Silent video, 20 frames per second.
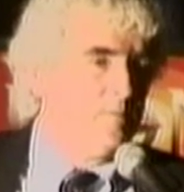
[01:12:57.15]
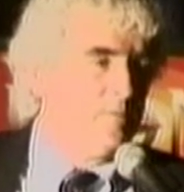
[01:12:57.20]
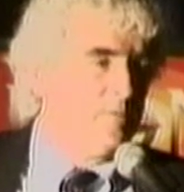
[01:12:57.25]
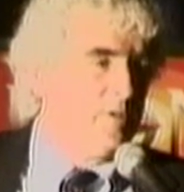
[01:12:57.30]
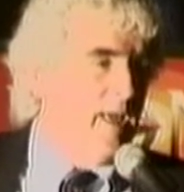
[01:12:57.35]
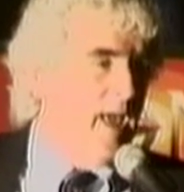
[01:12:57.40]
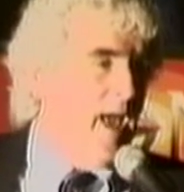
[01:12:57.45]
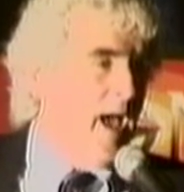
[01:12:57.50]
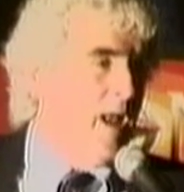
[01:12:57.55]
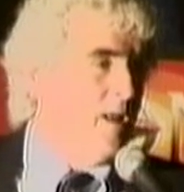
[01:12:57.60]

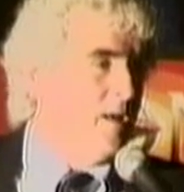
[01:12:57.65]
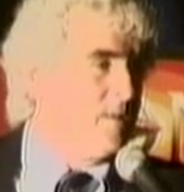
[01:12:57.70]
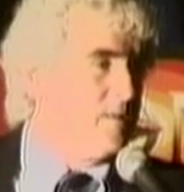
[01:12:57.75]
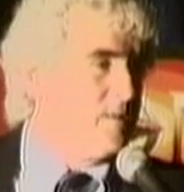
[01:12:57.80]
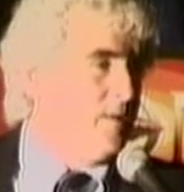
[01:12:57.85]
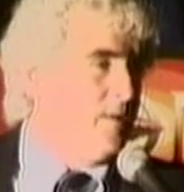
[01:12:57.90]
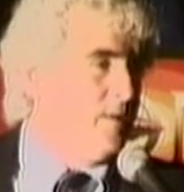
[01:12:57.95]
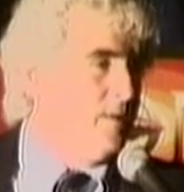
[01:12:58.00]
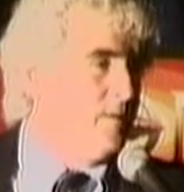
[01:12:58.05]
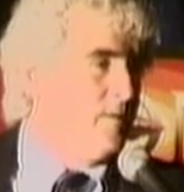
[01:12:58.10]
the
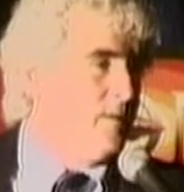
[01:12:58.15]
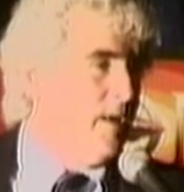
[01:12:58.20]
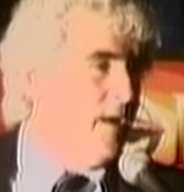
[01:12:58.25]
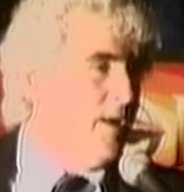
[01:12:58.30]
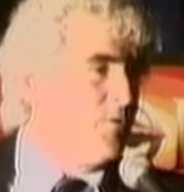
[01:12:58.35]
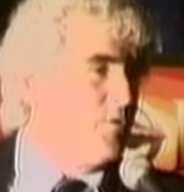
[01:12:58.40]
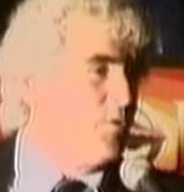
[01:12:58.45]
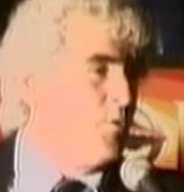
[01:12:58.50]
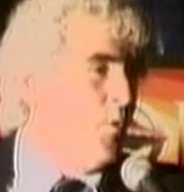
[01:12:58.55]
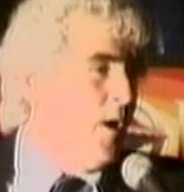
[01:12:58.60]
galaxy
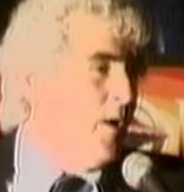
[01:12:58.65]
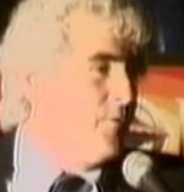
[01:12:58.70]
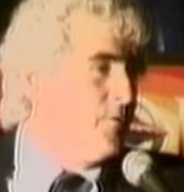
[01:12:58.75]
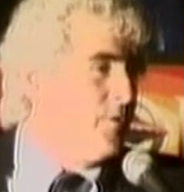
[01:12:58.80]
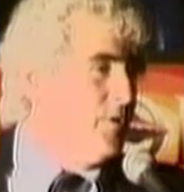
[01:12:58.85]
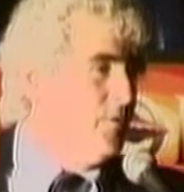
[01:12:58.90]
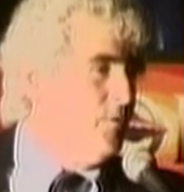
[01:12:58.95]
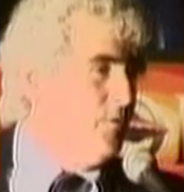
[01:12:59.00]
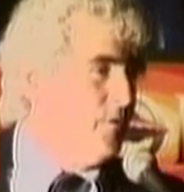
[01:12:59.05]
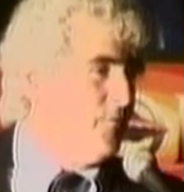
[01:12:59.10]
and throughout
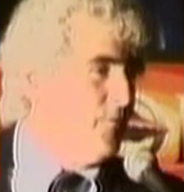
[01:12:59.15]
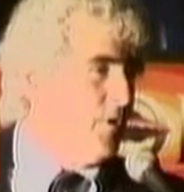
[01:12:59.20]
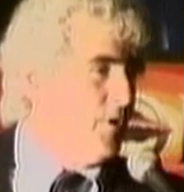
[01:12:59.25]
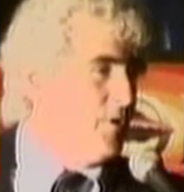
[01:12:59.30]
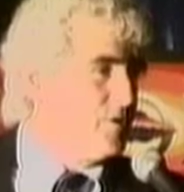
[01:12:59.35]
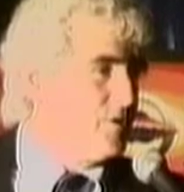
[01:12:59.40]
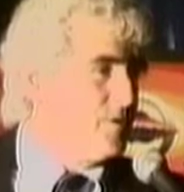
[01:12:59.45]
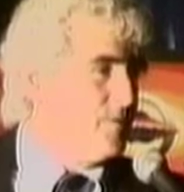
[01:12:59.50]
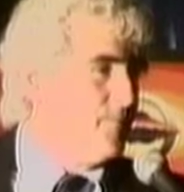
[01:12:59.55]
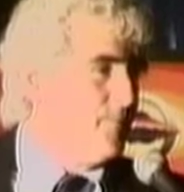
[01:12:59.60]
the
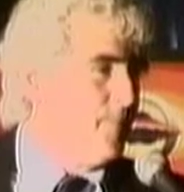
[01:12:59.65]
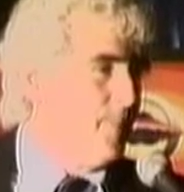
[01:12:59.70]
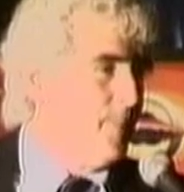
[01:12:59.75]
universe.